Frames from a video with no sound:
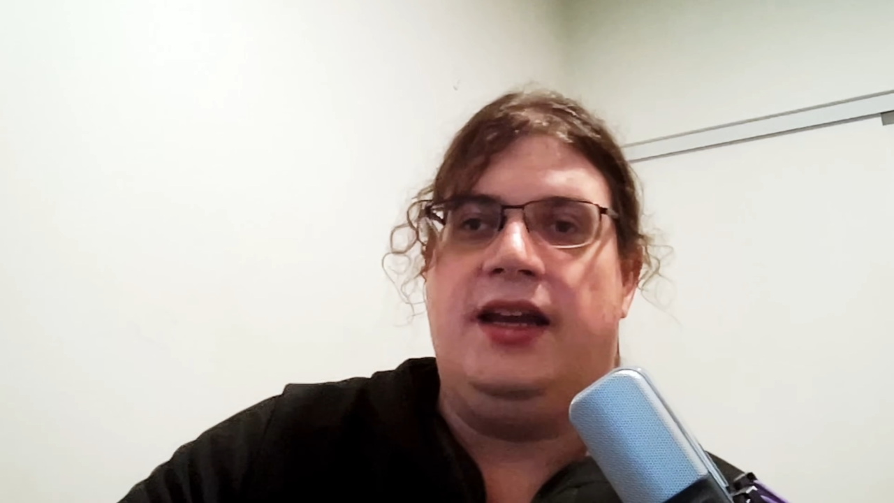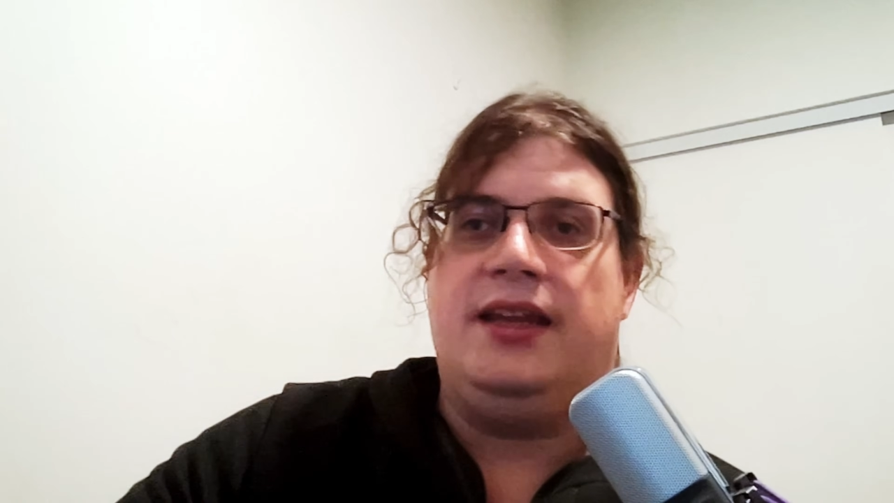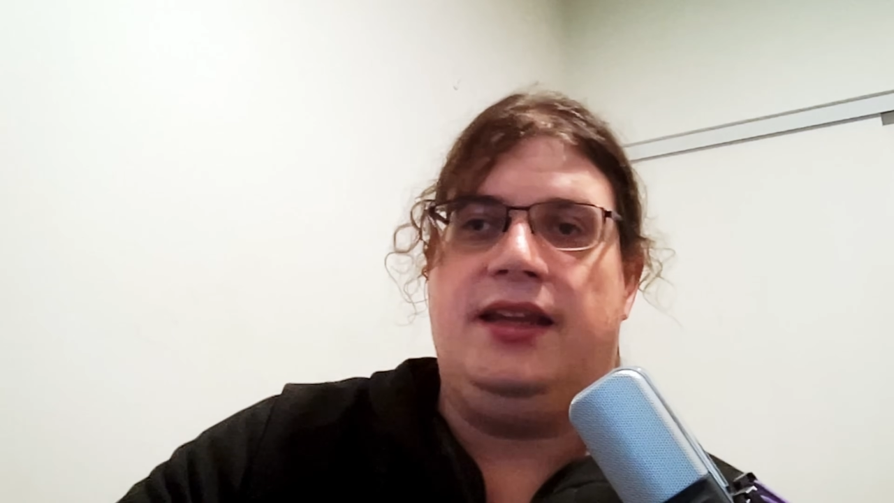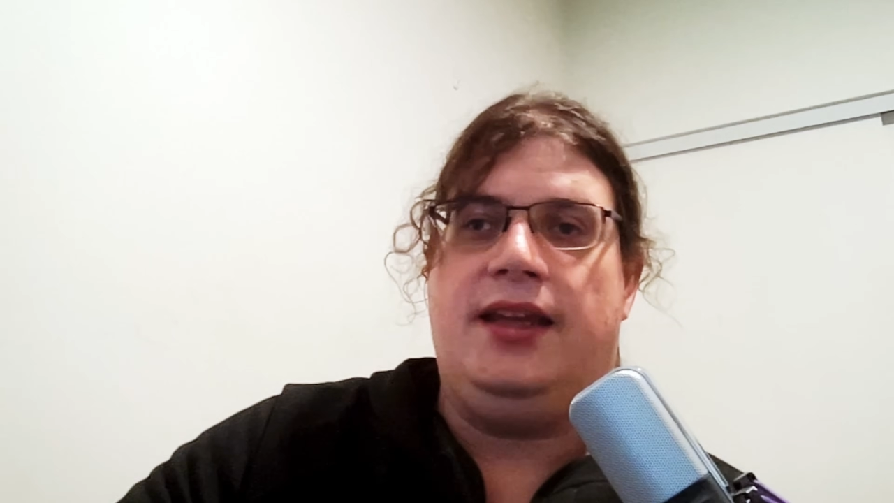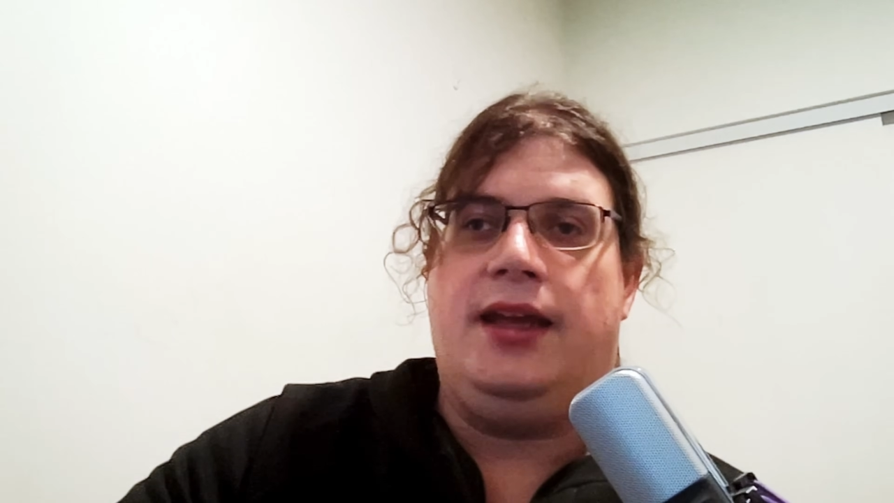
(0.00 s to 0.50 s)

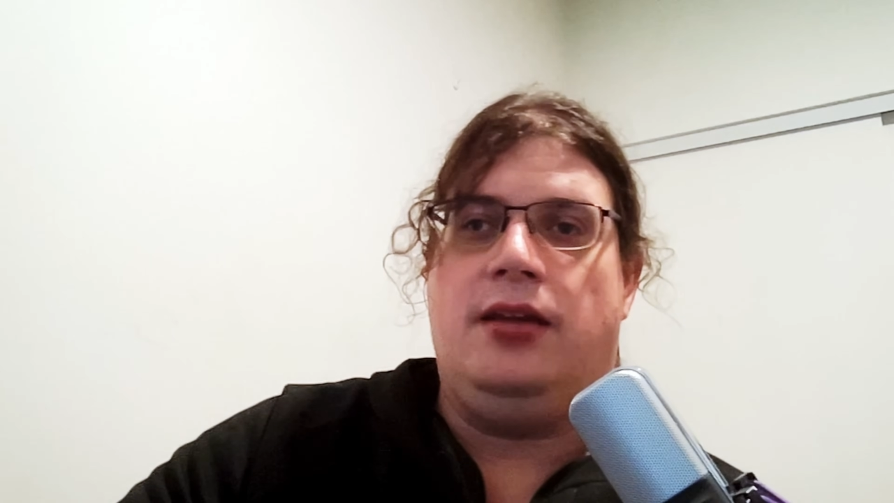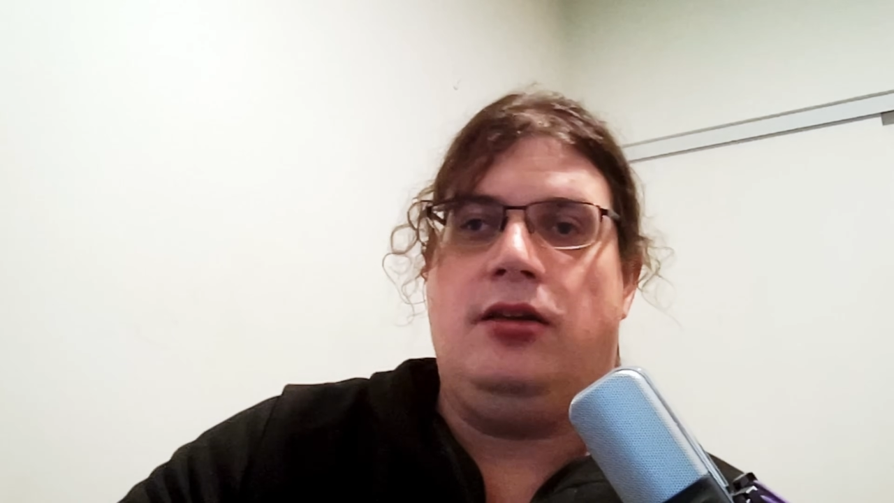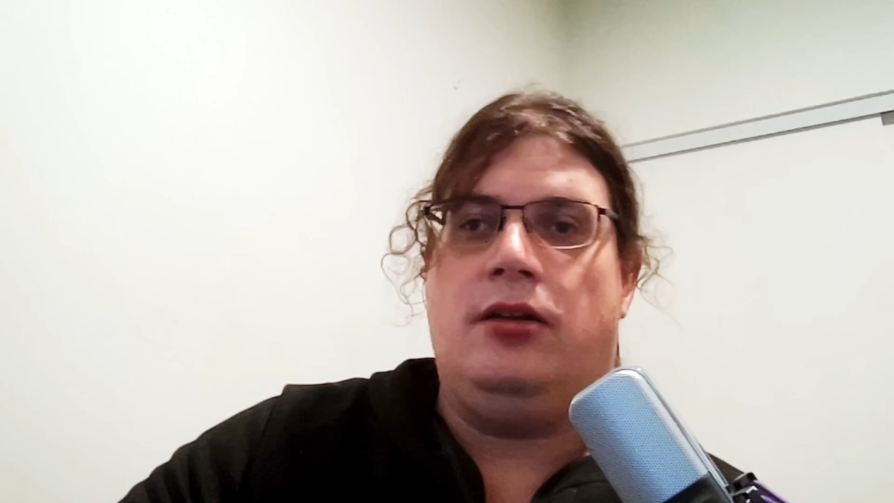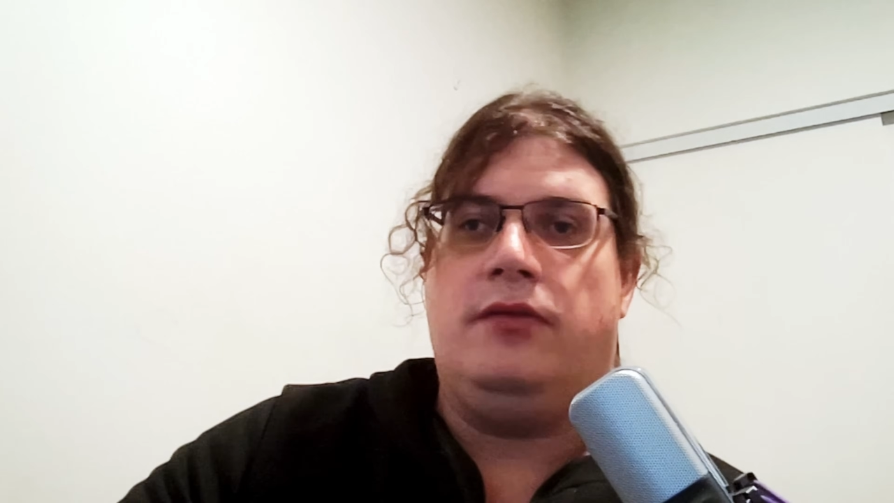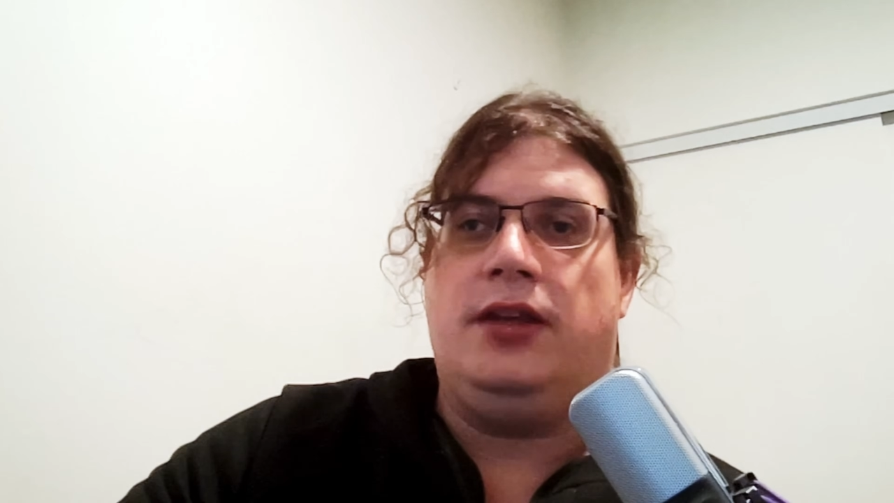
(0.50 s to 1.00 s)
the end
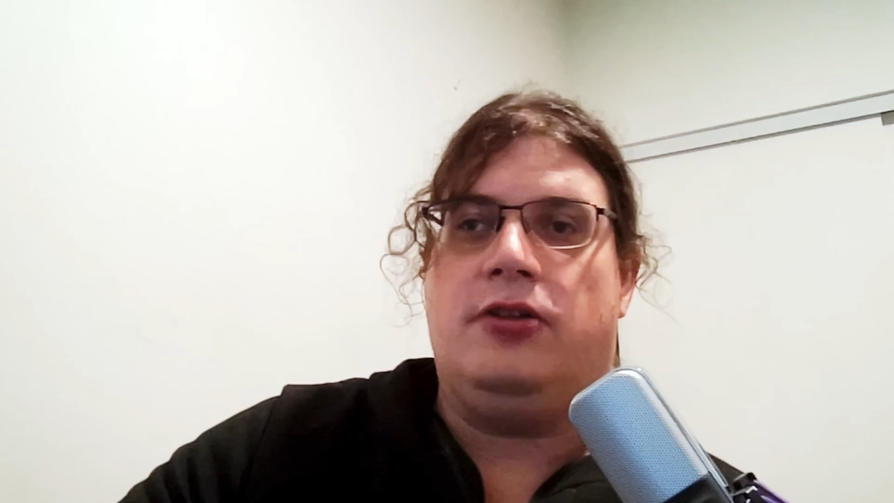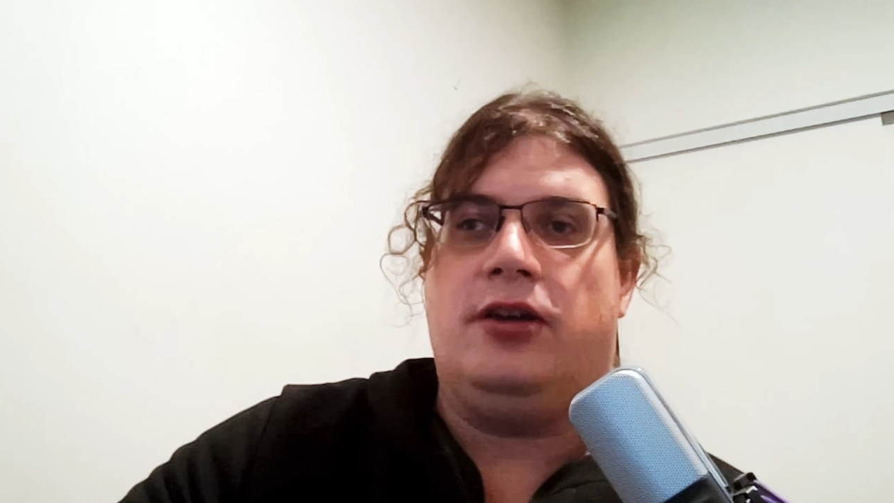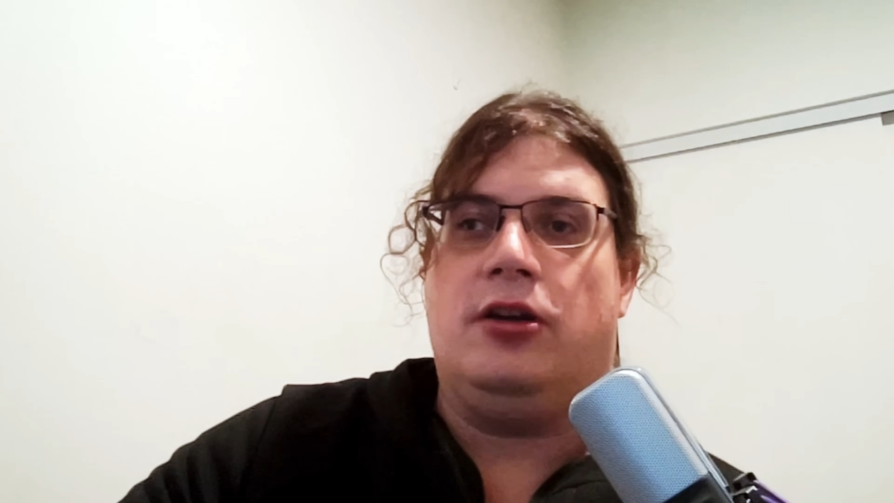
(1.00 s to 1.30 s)
of the Internet